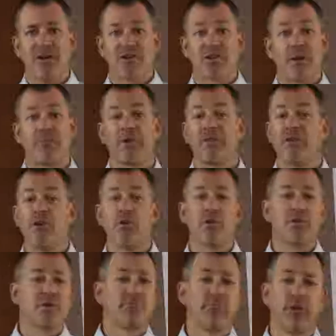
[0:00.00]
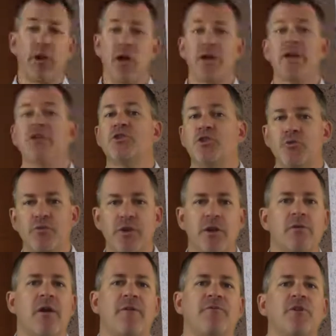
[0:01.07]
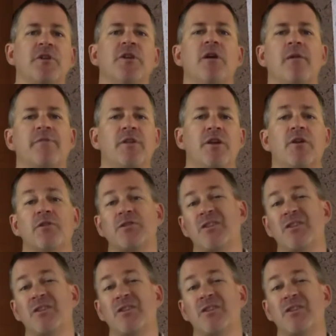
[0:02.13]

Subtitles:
something that you can just plug into year after year after year,